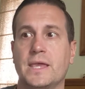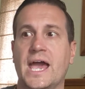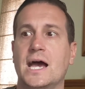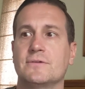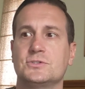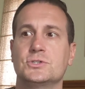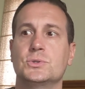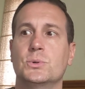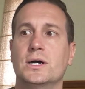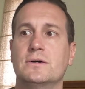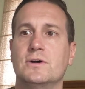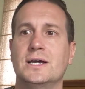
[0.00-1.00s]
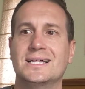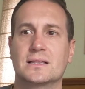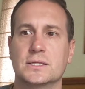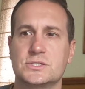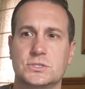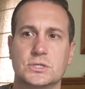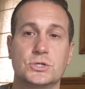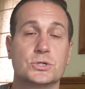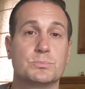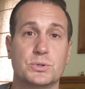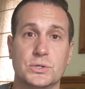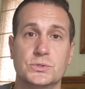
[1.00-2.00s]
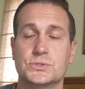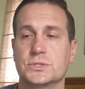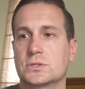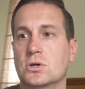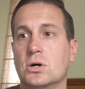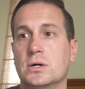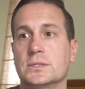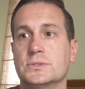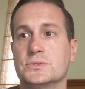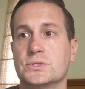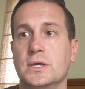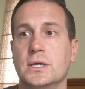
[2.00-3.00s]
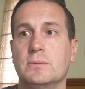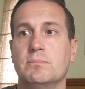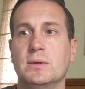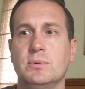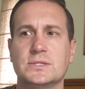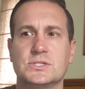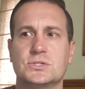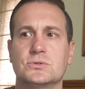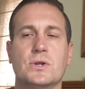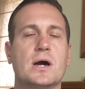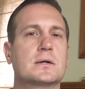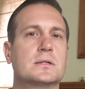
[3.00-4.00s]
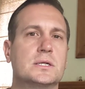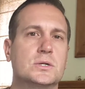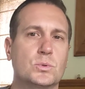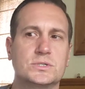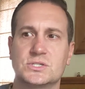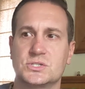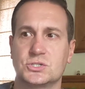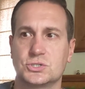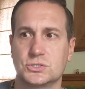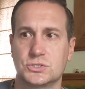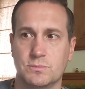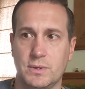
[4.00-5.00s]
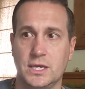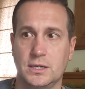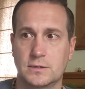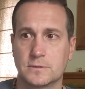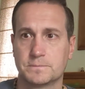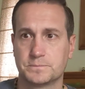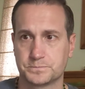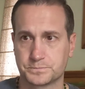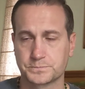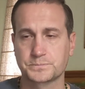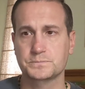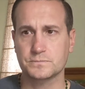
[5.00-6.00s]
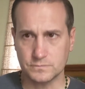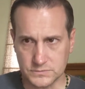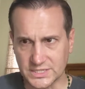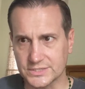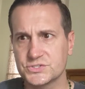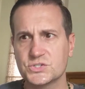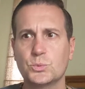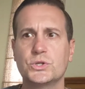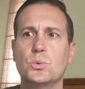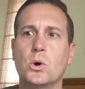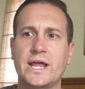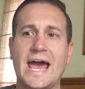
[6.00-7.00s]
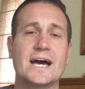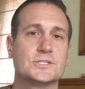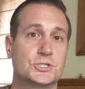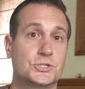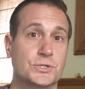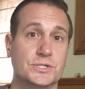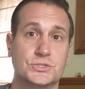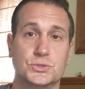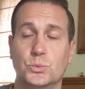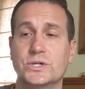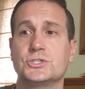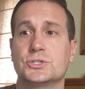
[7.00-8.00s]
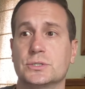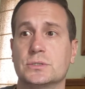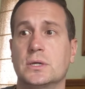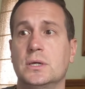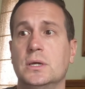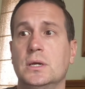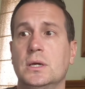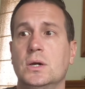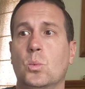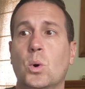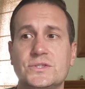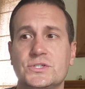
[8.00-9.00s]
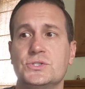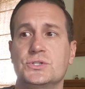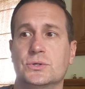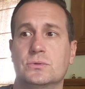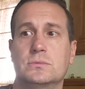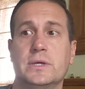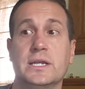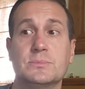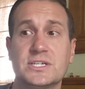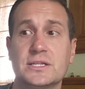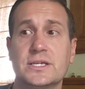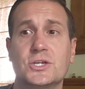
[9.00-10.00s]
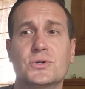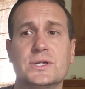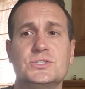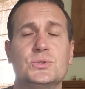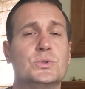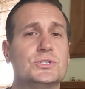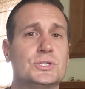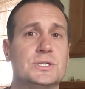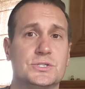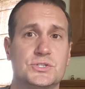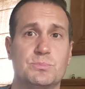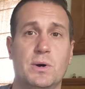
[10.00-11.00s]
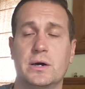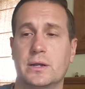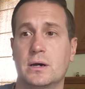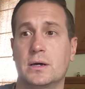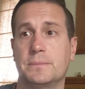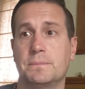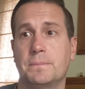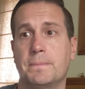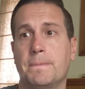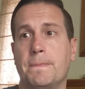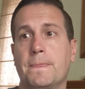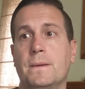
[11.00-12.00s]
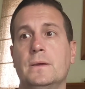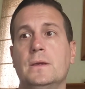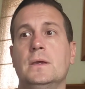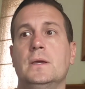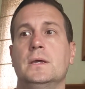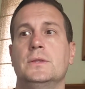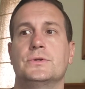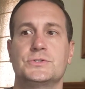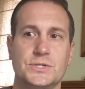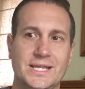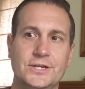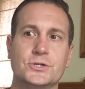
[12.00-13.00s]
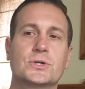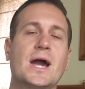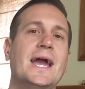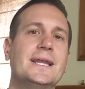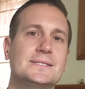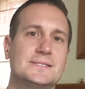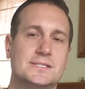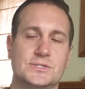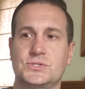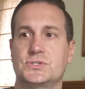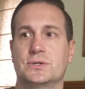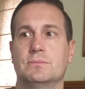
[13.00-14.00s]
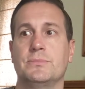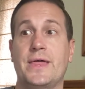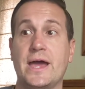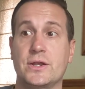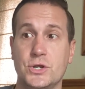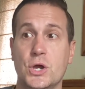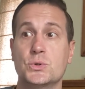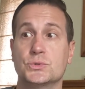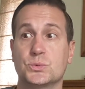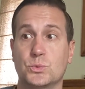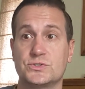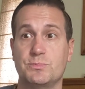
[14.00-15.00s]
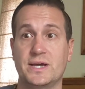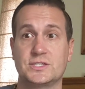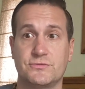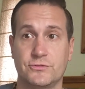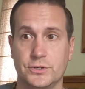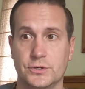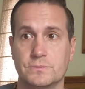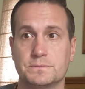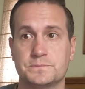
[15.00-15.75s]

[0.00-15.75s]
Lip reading: After you have listed your pros and cons, maybe it's still not clear what decision to make. This is when you want to ask your intuition what to do. And I'm telling you, your intuition is spot on. There's an inner guidance system that knows what's best for you.